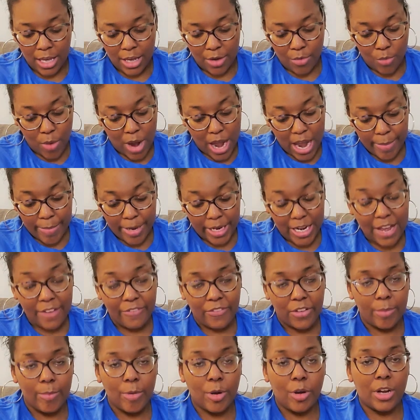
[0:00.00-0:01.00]
Why am I not
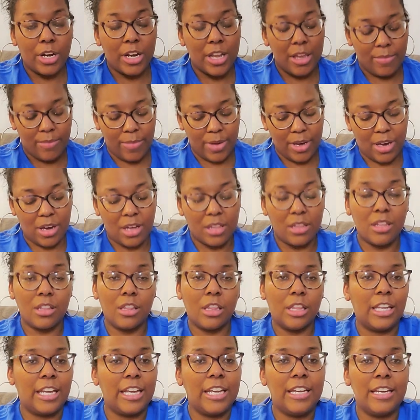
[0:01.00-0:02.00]
filming on it? Because
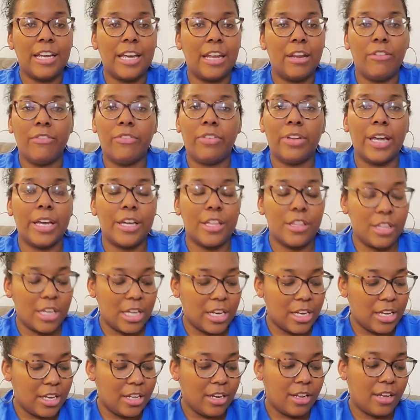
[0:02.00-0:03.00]
it's late and I have to like
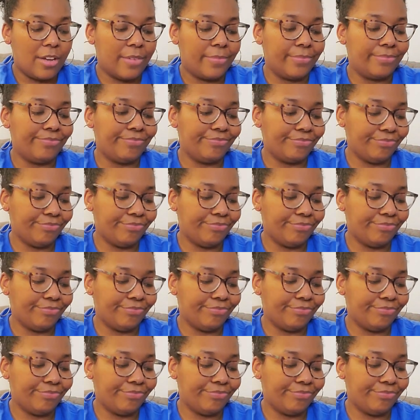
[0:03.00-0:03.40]
setting it up.